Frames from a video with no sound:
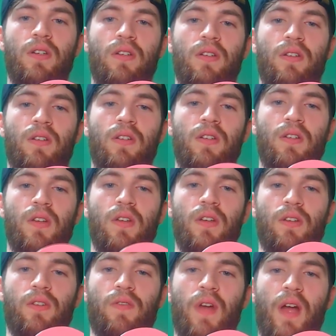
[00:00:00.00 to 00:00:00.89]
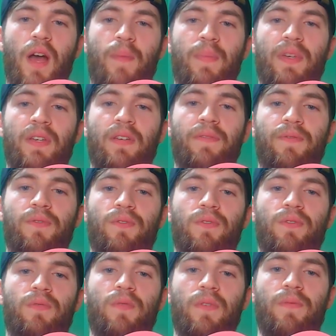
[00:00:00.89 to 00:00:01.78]
world. Crappy
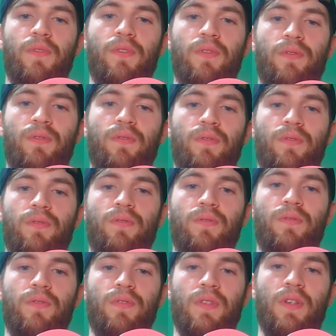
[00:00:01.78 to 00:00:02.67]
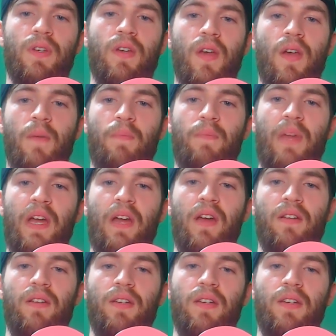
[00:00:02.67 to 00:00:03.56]
food reviews,
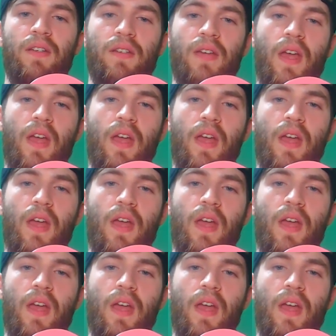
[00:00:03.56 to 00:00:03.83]
barely